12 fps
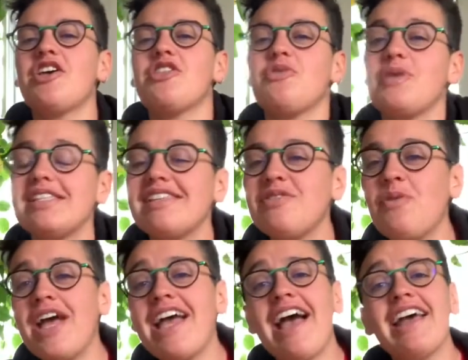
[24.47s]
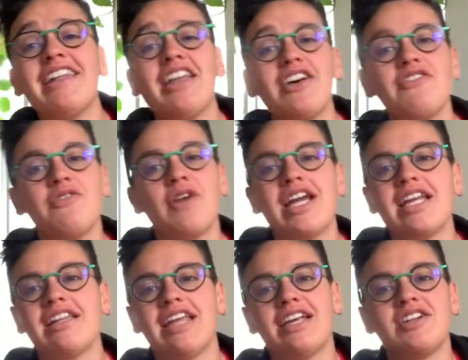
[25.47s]
the reason why I love
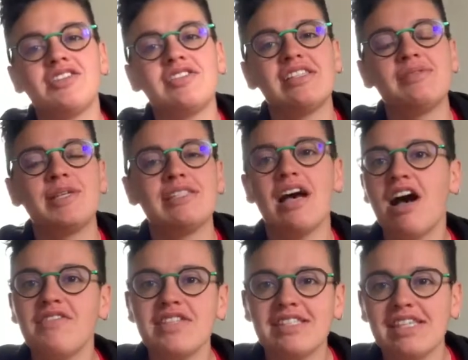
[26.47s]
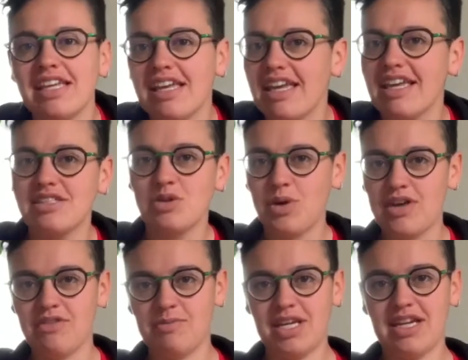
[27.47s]
writing letters is because obviously it's a way
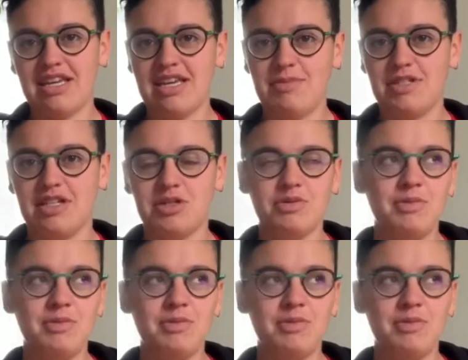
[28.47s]
for me to keep in touch with